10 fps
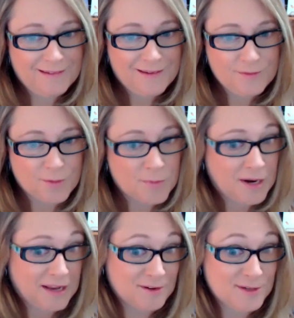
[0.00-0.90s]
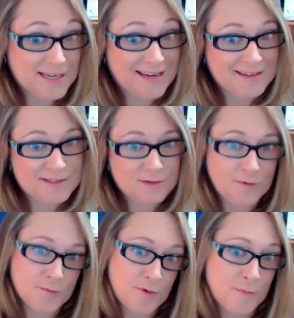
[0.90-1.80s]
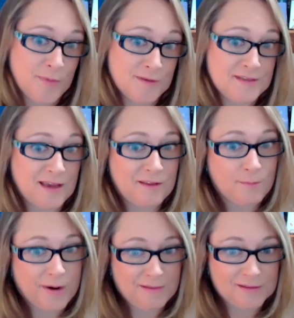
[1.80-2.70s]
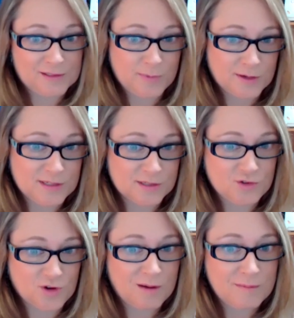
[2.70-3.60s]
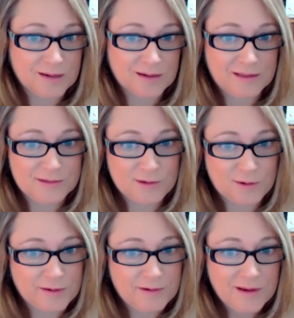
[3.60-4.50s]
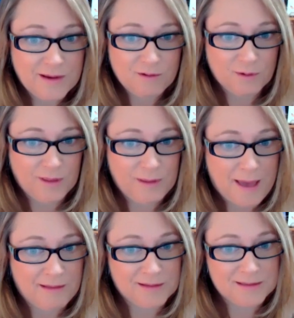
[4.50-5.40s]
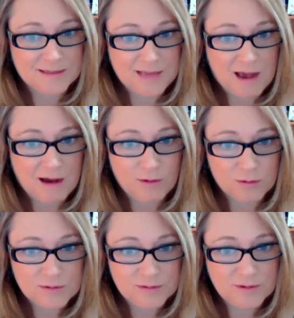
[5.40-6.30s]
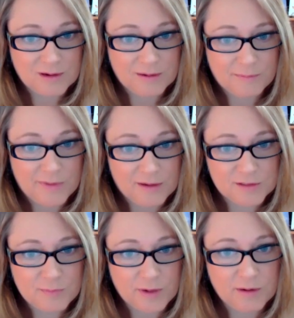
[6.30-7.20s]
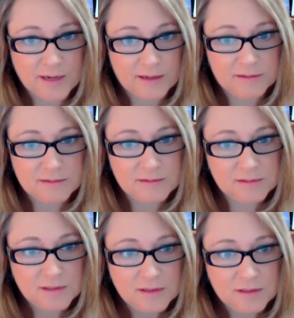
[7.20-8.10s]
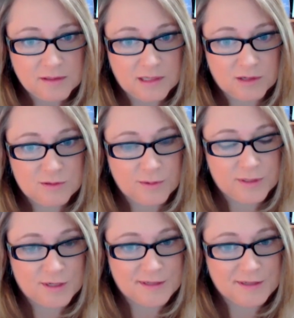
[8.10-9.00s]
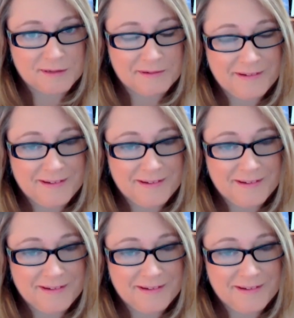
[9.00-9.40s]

from what I understand, is different from the side of the brain that experiences trauma. And so it really balances out the experience. And also it doesn't,